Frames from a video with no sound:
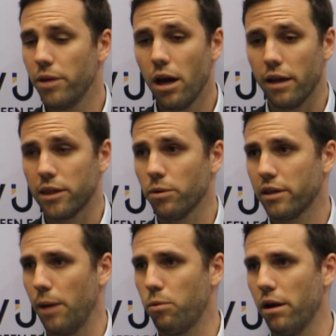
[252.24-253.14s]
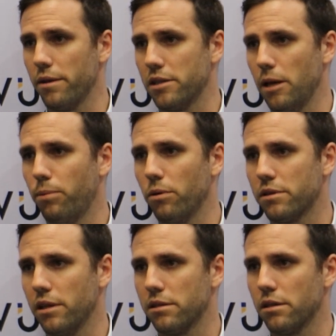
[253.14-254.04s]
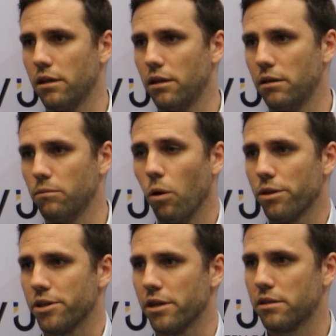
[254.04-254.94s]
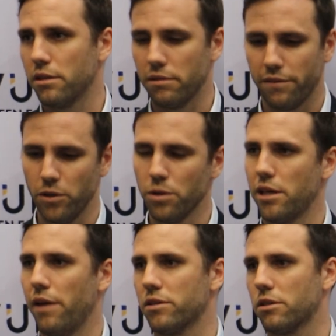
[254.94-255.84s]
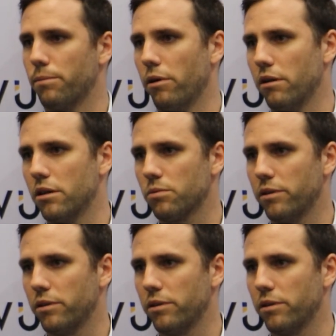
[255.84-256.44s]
Yeah, I think with Cape Winelands Airport, there's more than just the fuel savings components.